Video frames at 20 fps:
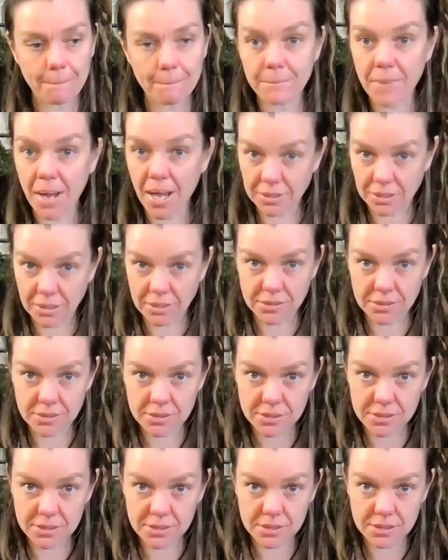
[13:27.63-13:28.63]

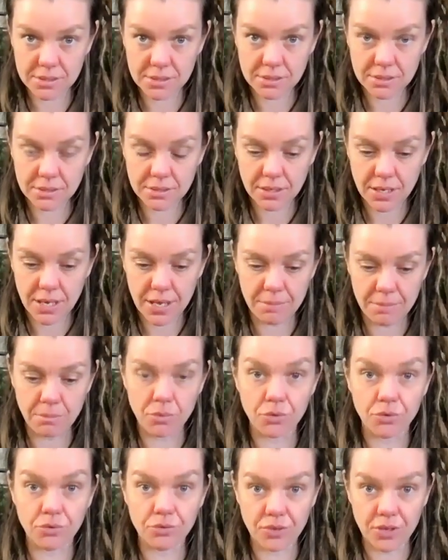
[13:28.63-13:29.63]
balanced and
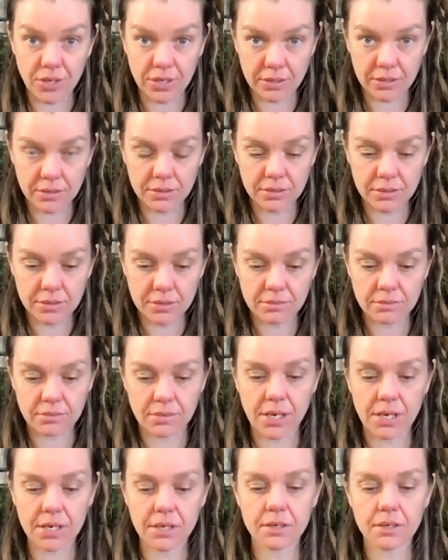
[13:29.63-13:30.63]
moving, right?